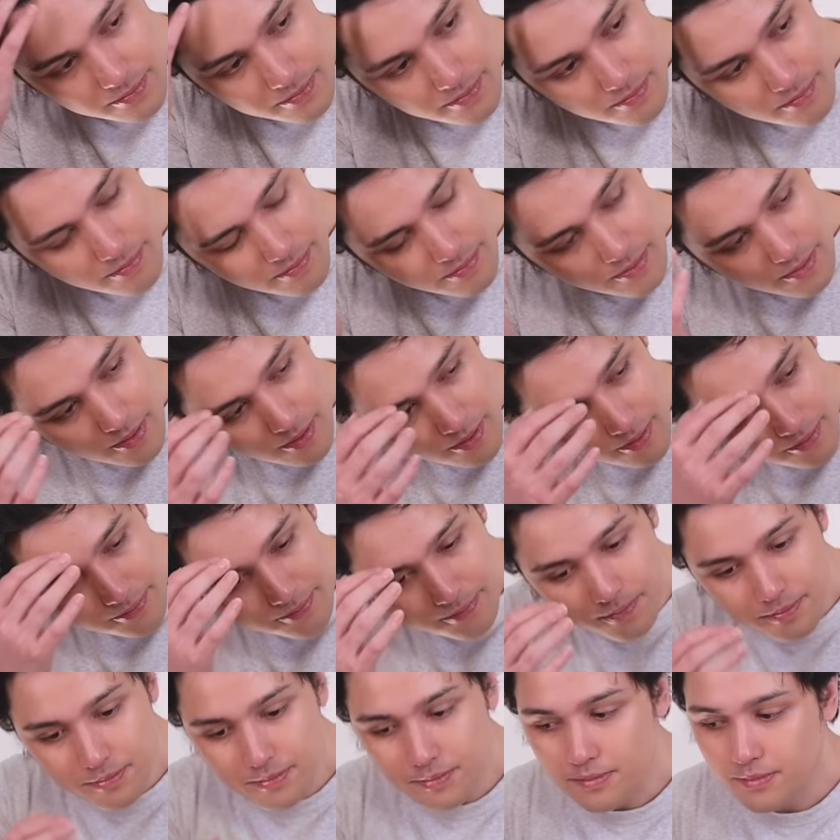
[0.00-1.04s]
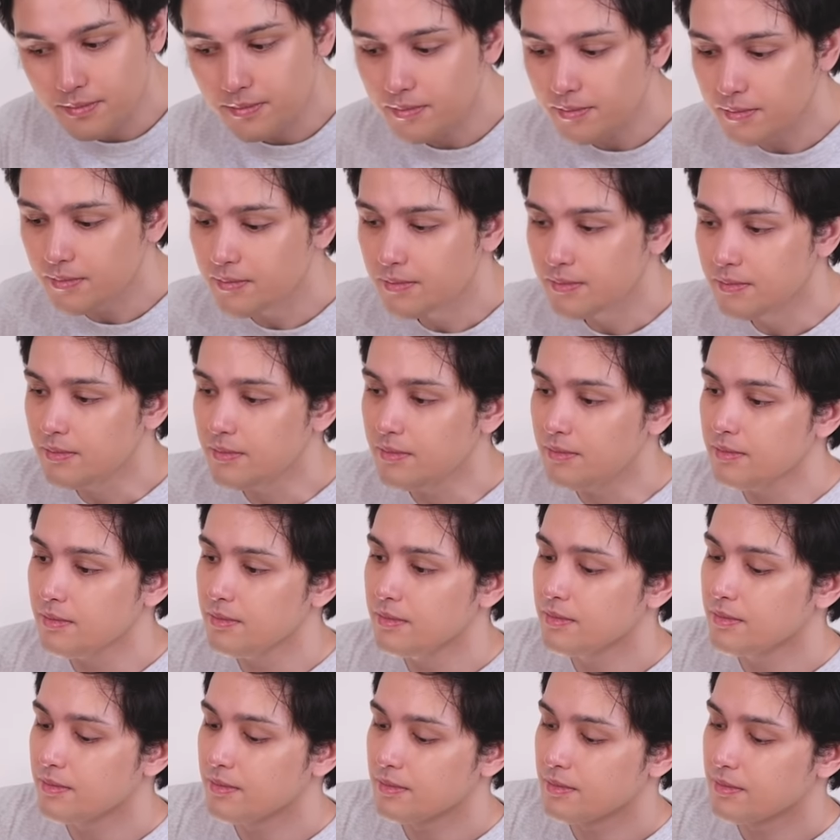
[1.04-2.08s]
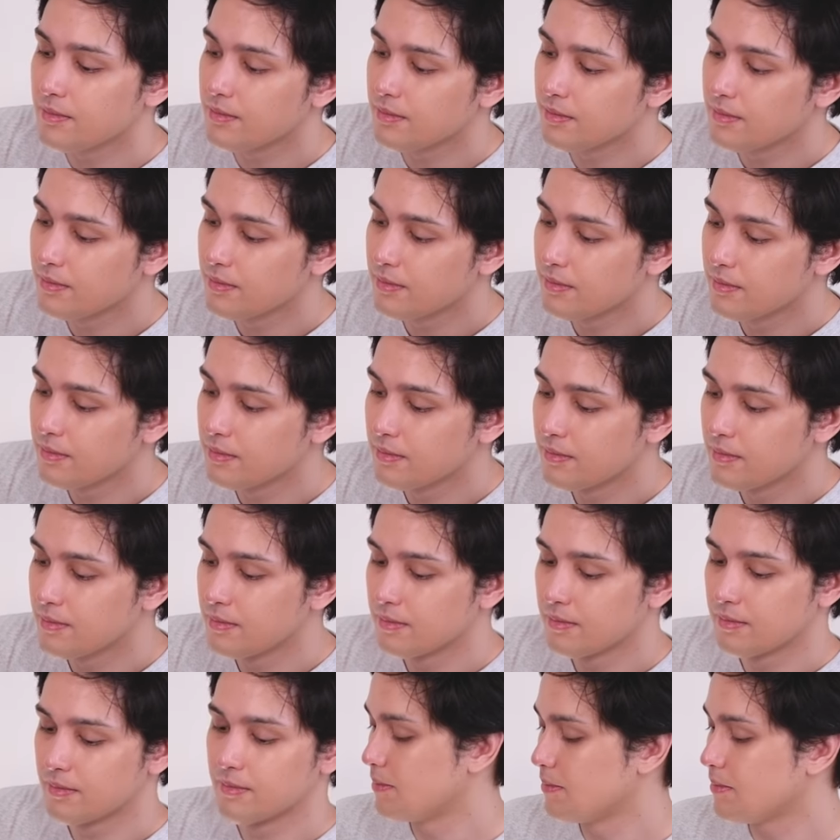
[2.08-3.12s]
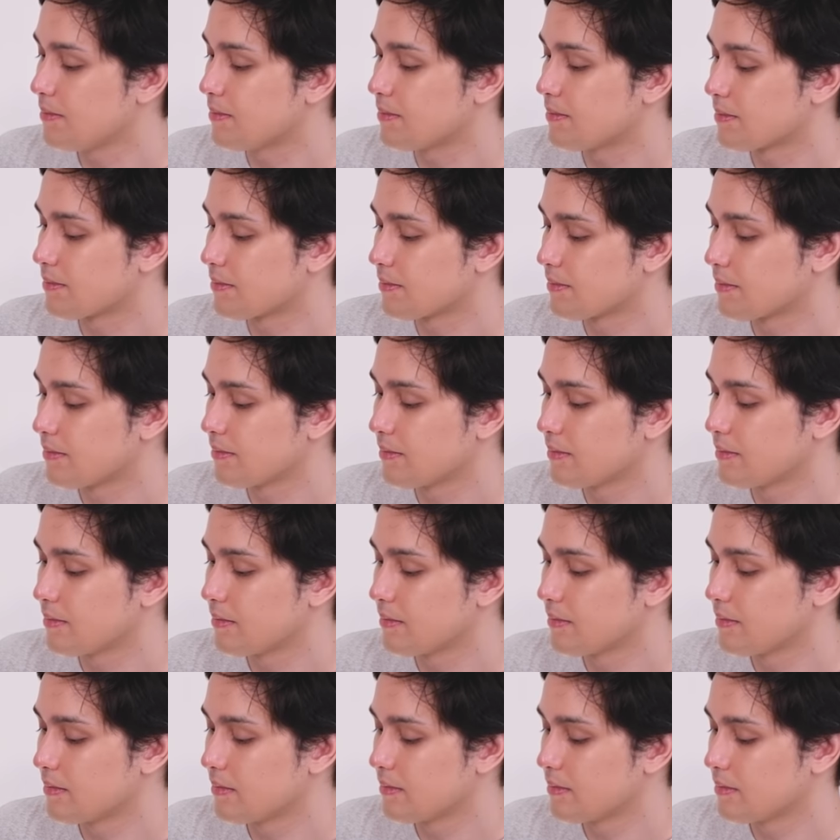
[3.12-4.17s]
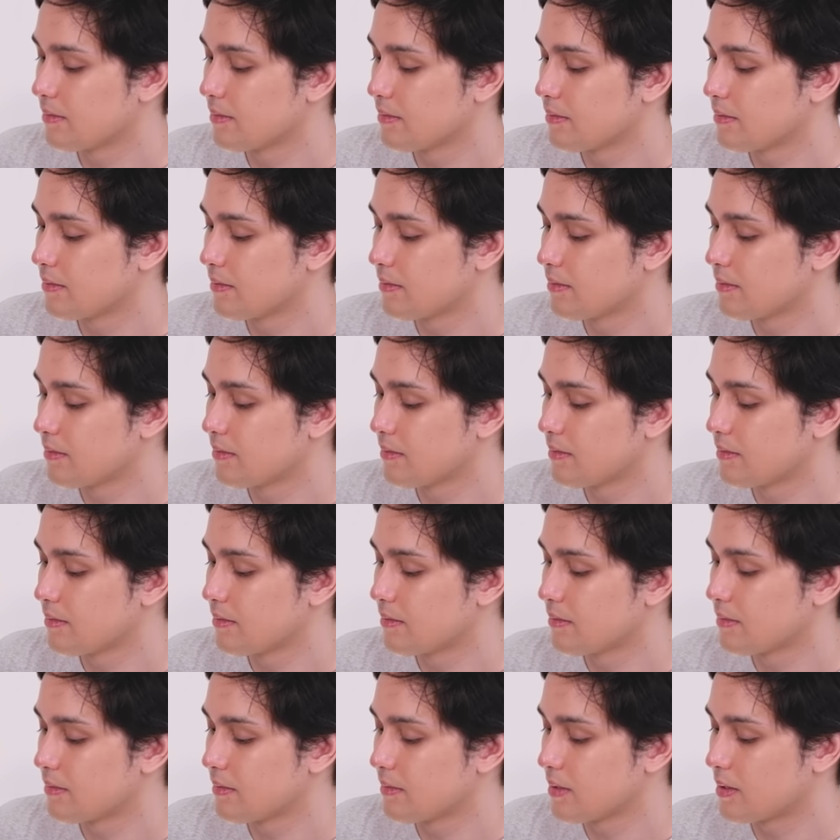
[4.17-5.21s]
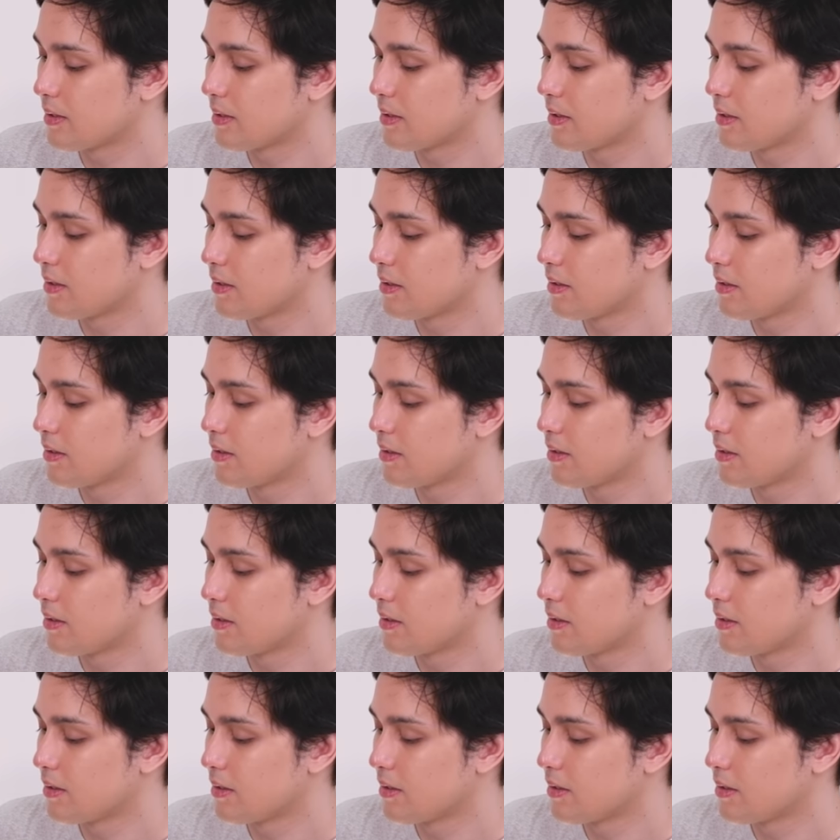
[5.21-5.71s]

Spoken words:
(silent)